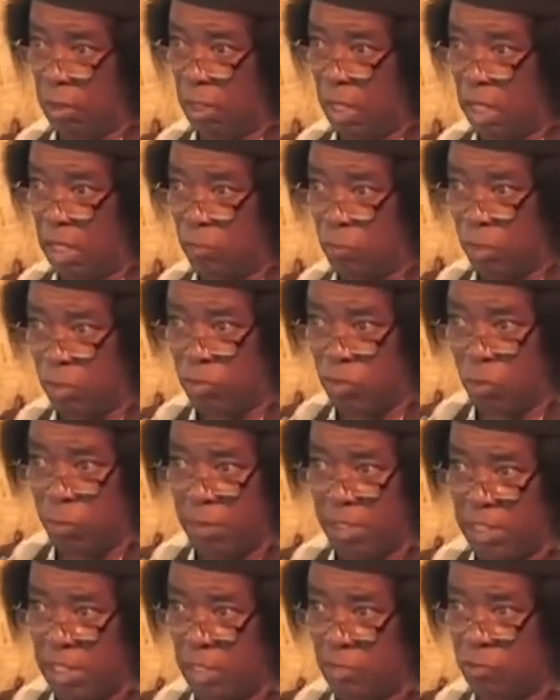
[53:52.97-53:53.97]
And when you
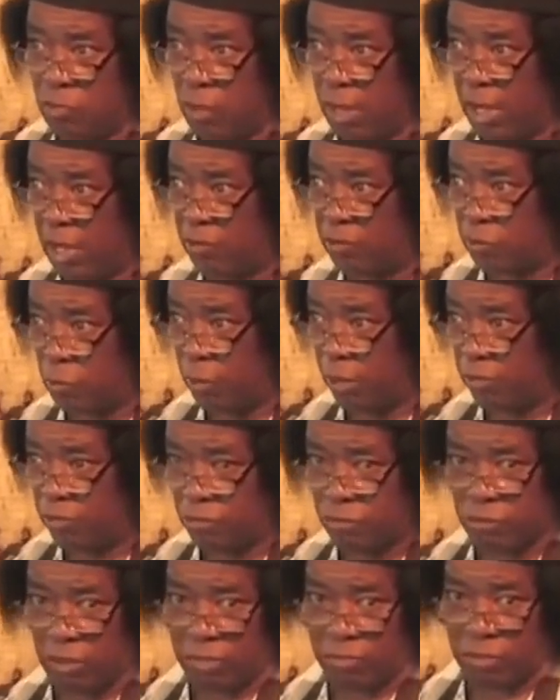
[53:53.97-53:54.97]
begin to ask
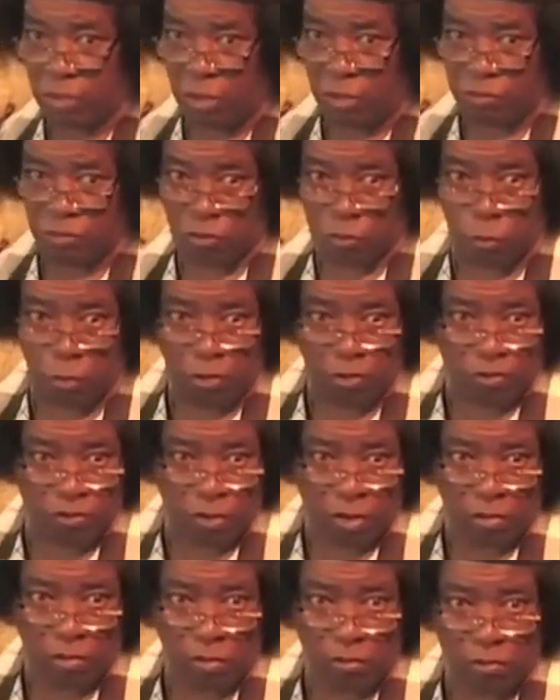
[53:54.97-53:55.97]
questions, that tells us where the
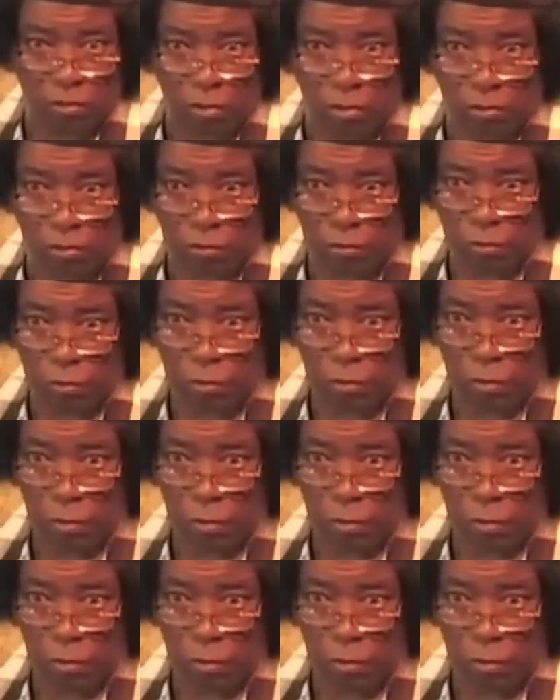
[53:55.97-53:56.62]
sickness is.